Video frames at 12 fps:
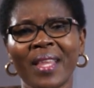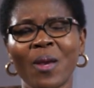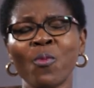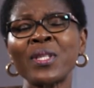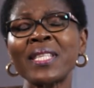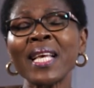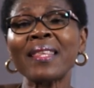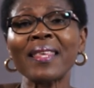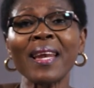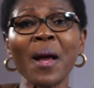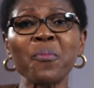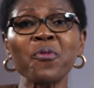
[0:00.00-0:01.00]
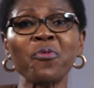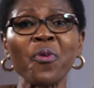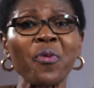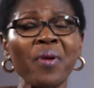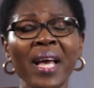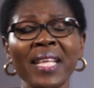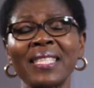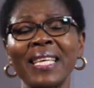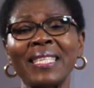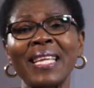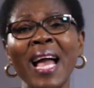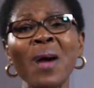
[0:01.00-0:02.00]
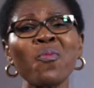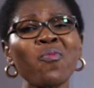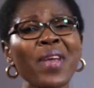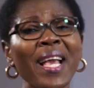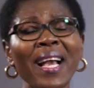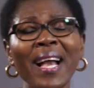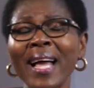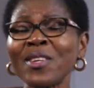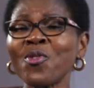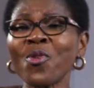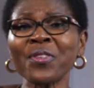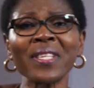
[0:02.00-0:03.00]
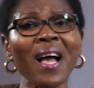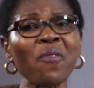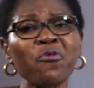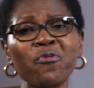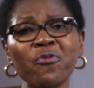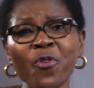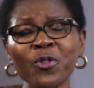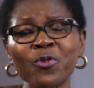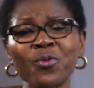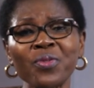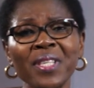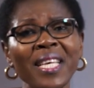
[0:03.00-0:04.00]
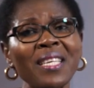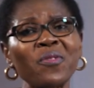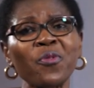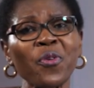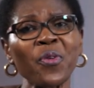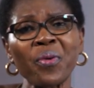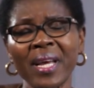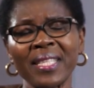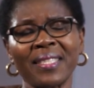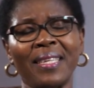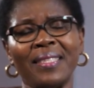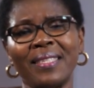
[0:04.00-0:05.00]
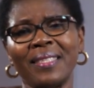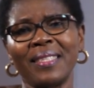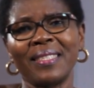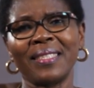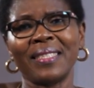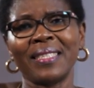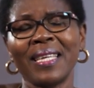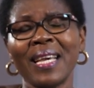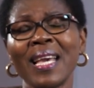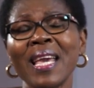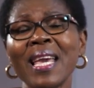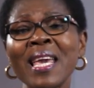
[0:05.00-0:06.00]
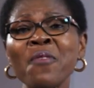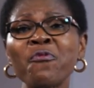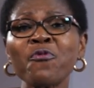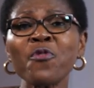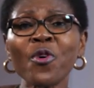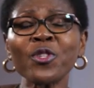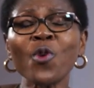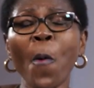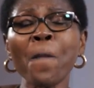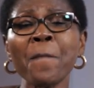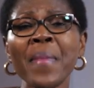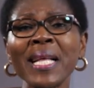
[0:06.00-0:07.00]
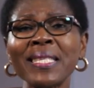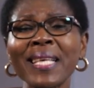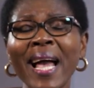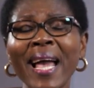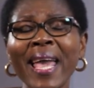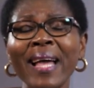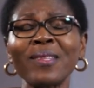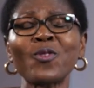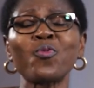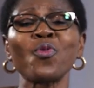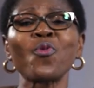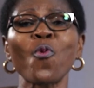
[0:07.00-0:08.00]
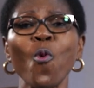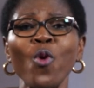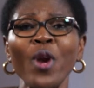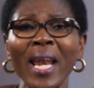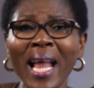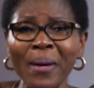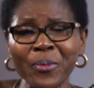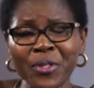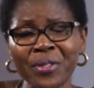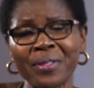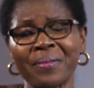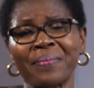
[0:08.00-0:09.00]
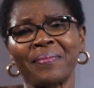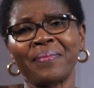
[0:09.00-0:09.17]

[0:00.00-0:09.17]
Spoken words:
We take therapy for granted, and we cannot afford to take it for granted. If not, your mental health will collapse.